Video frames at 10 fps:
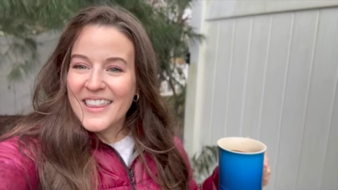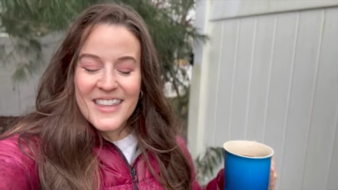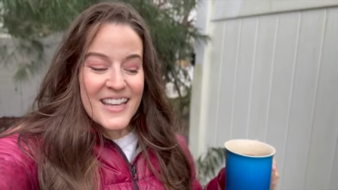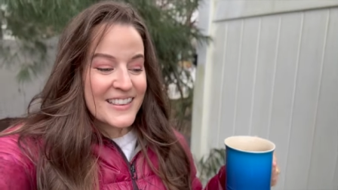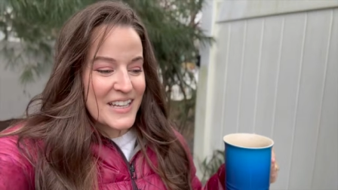
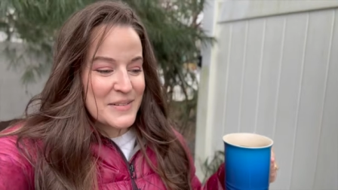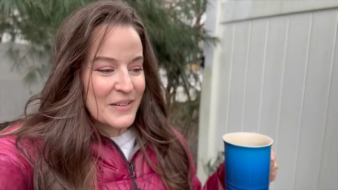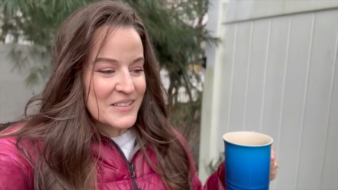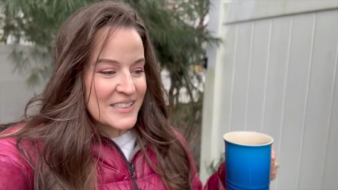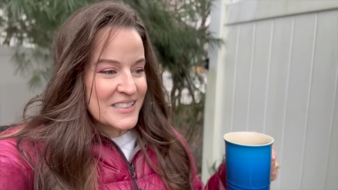think that
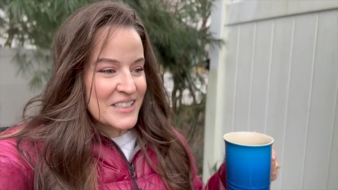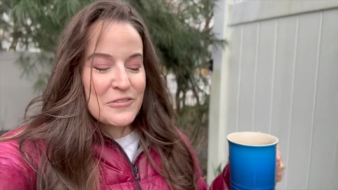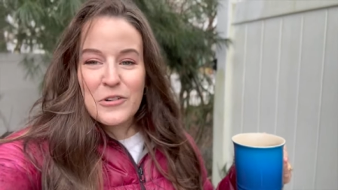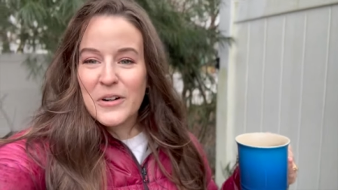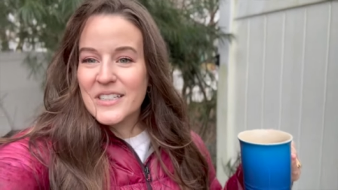about does it
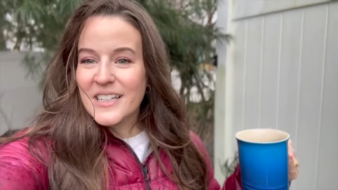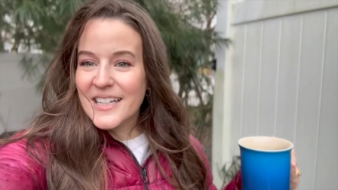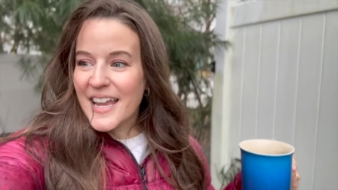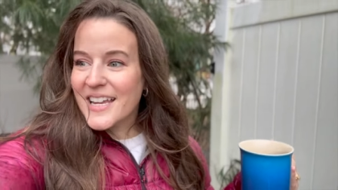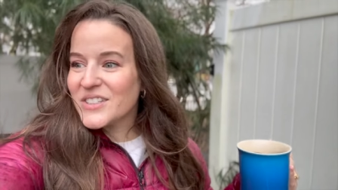for
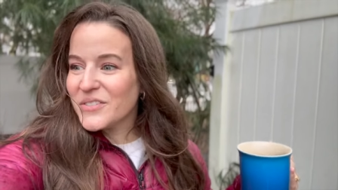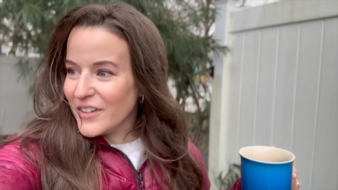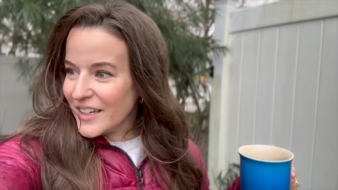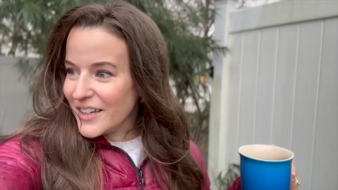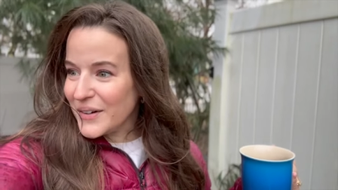today's
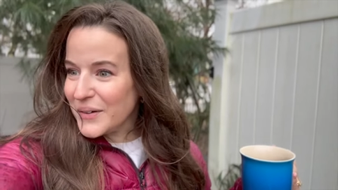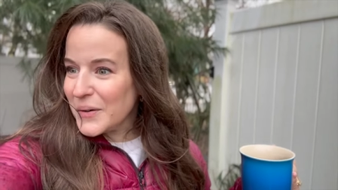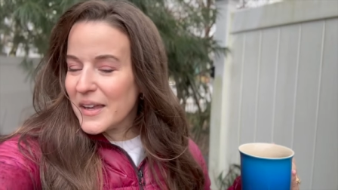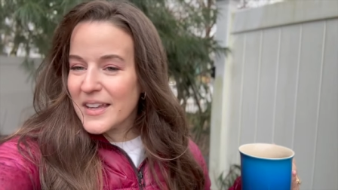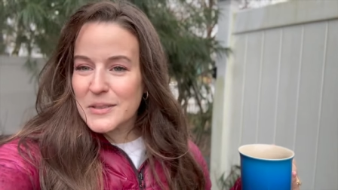video.
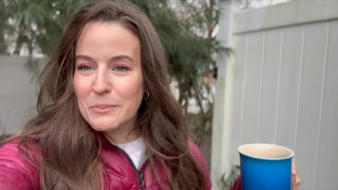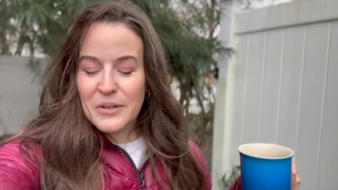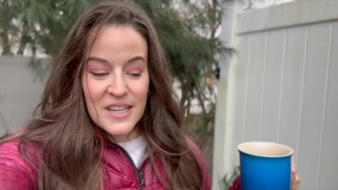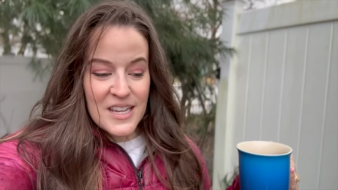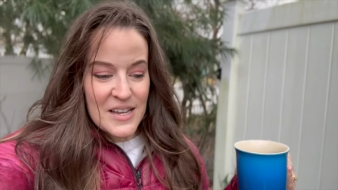It's
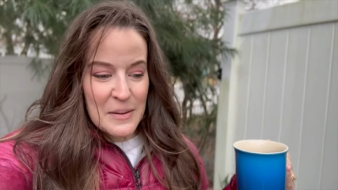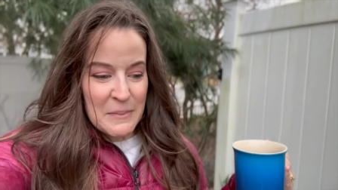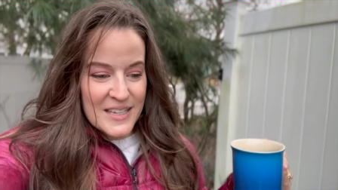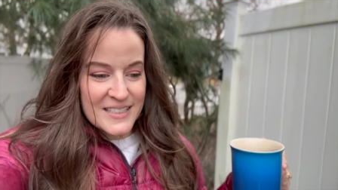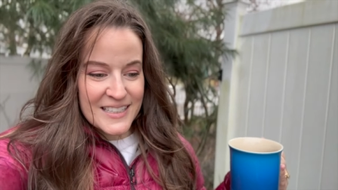pretty
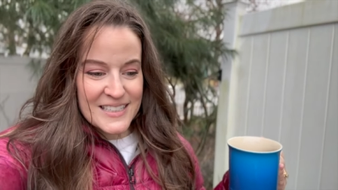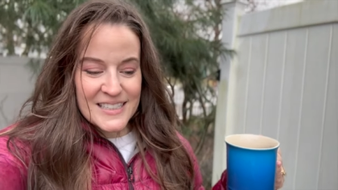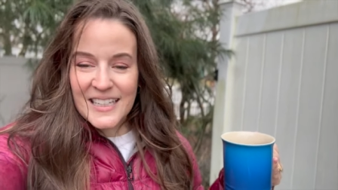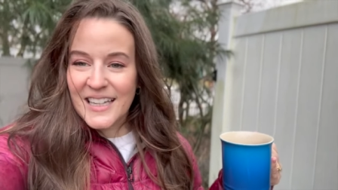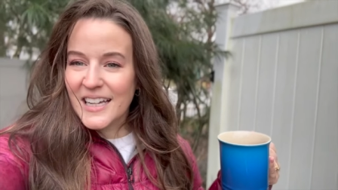amazing to
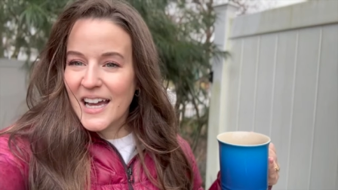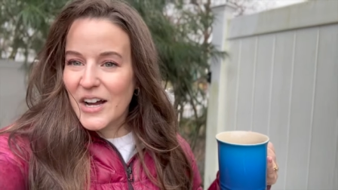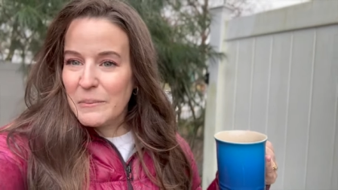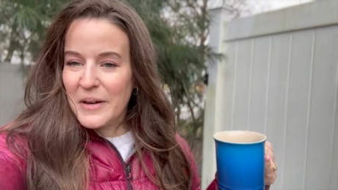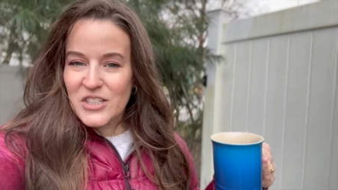see
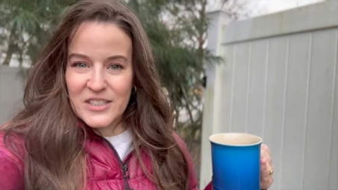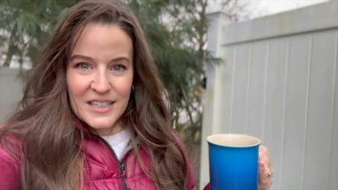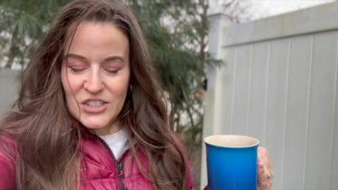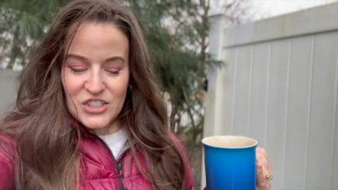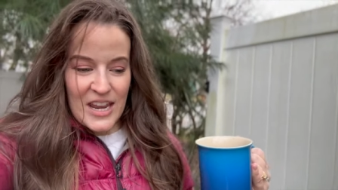how much
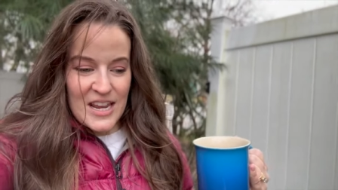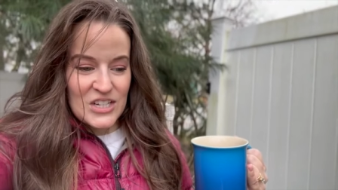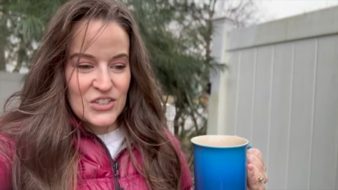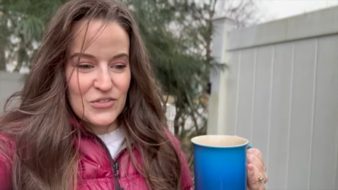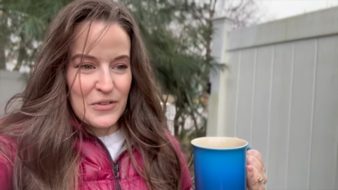things
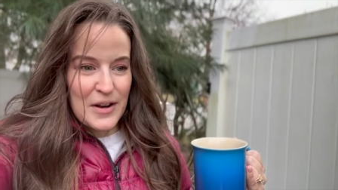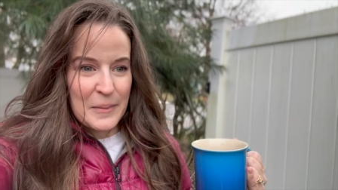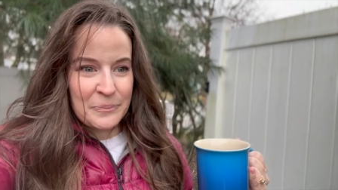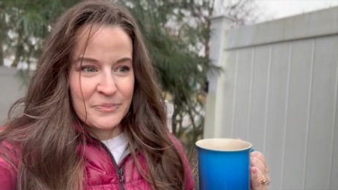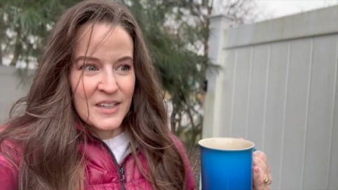change
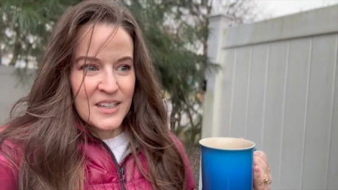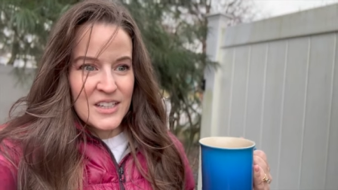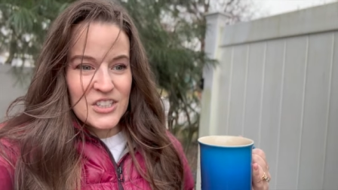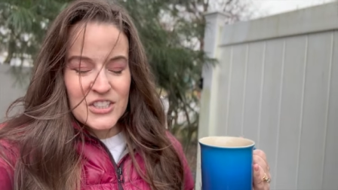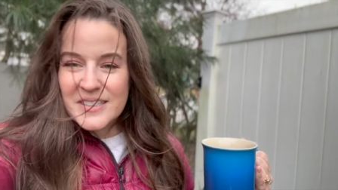from
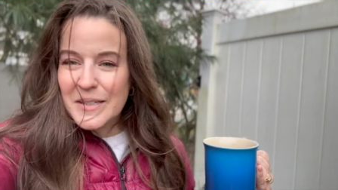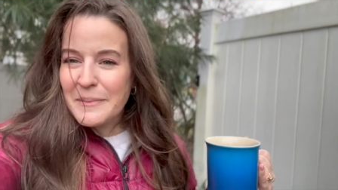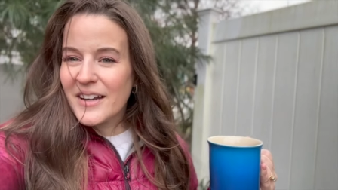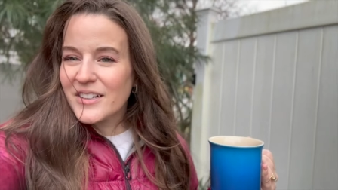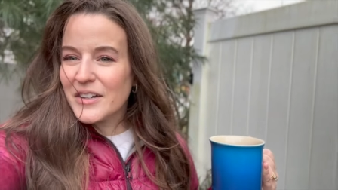just a
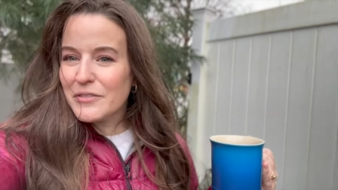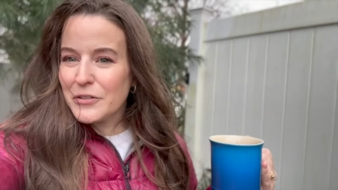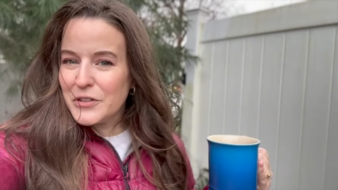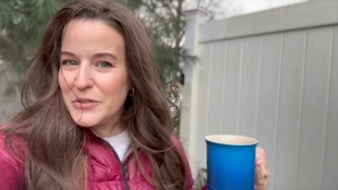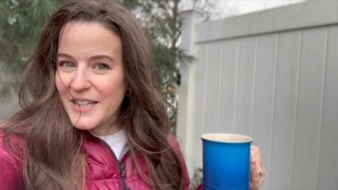matter of a
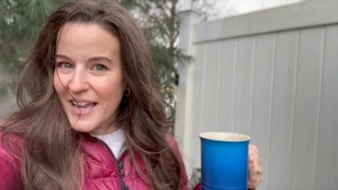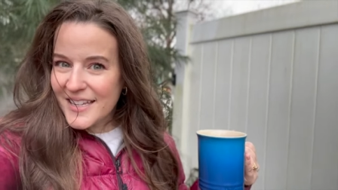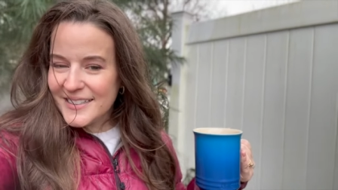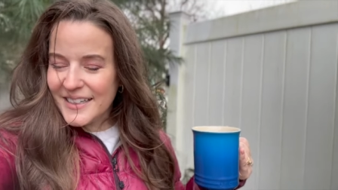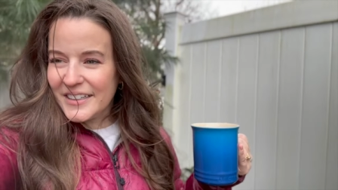few
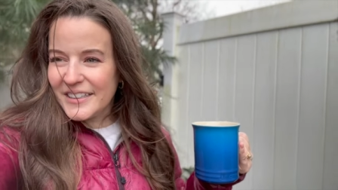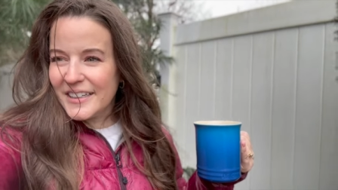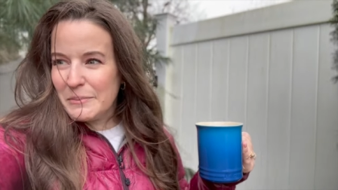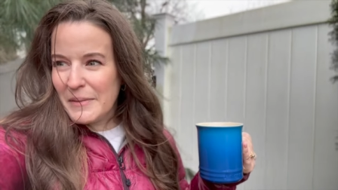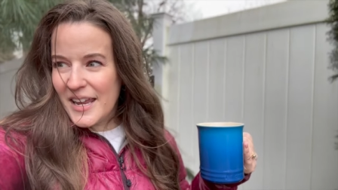days here
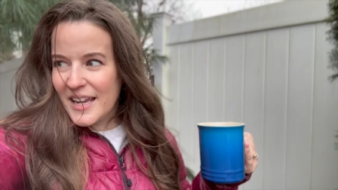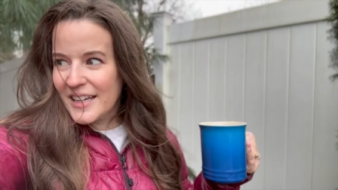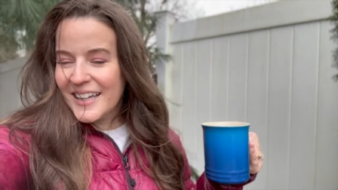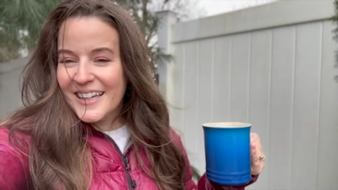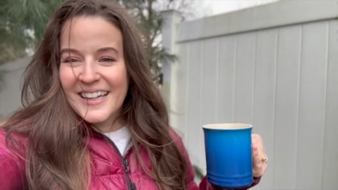in Maine.
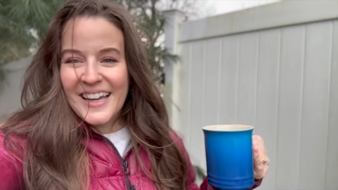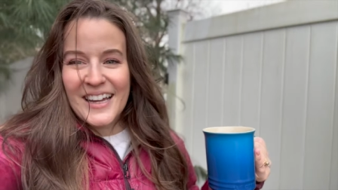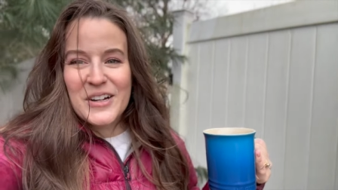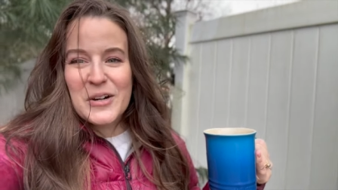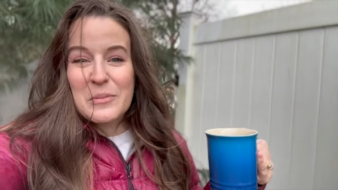I
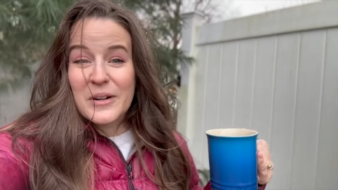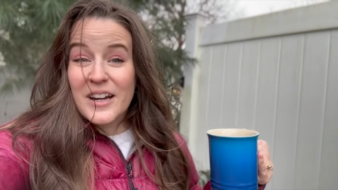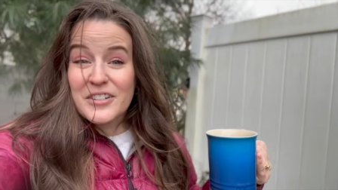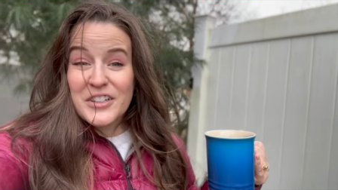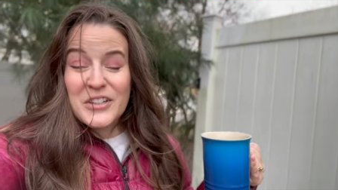hope
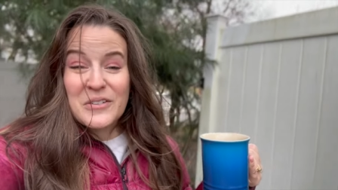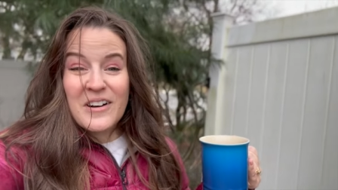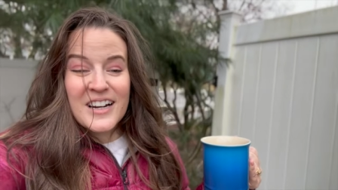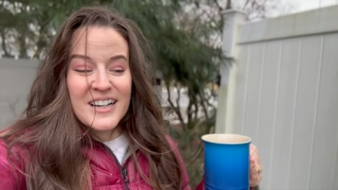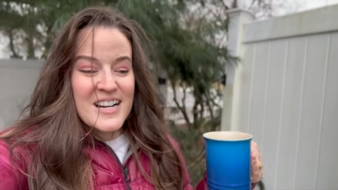wherever you
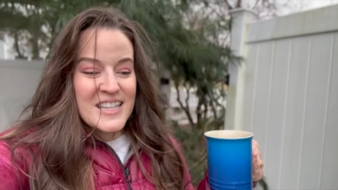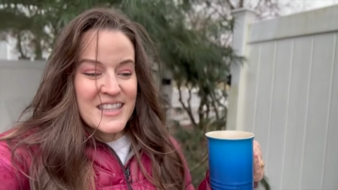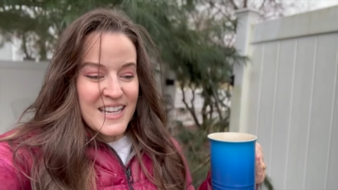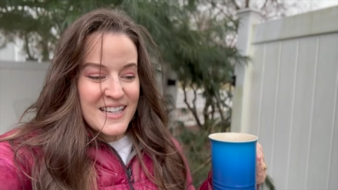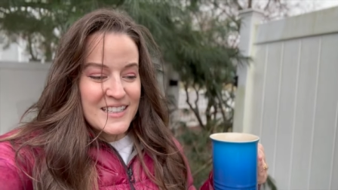are,
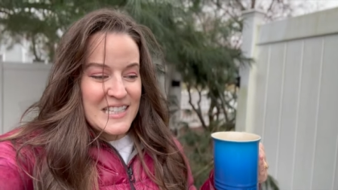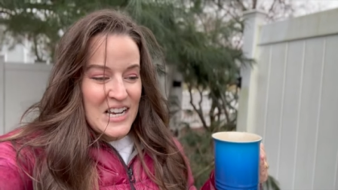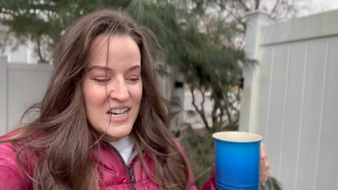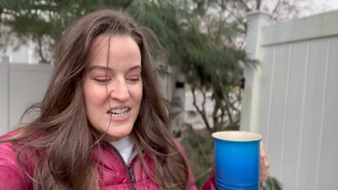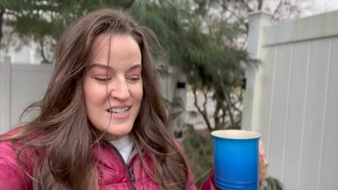things
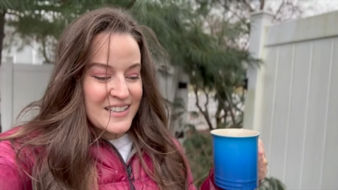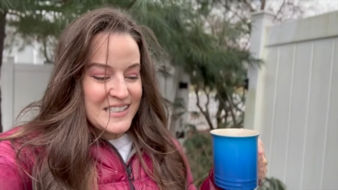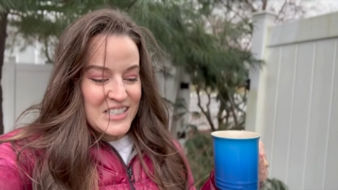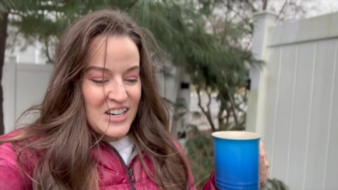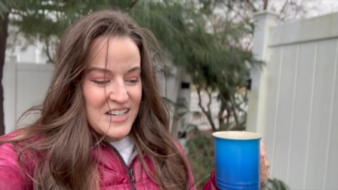are
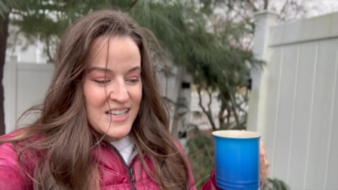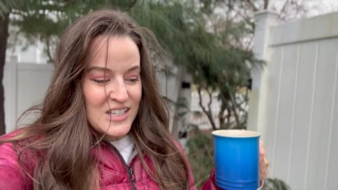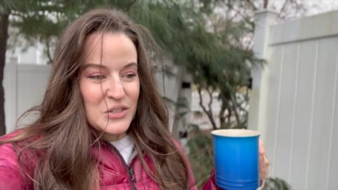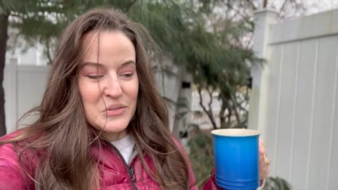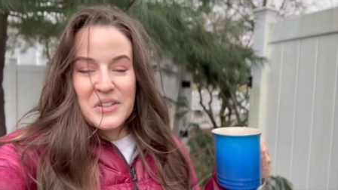starting
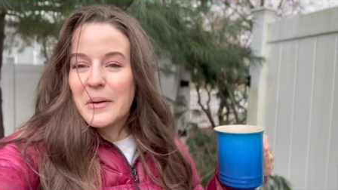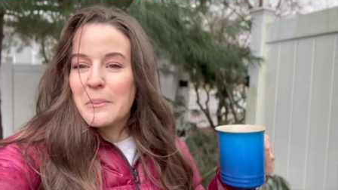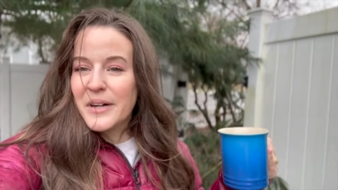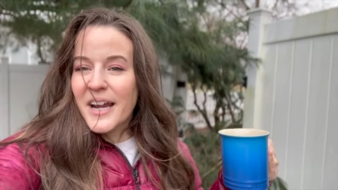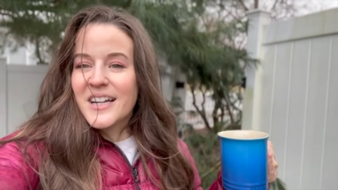to look
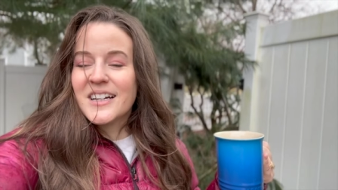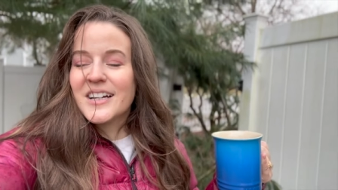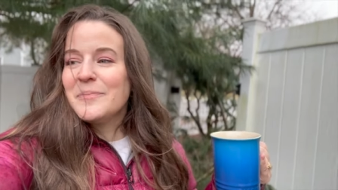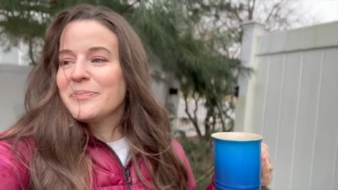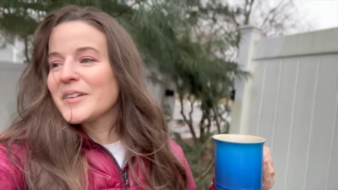brighter,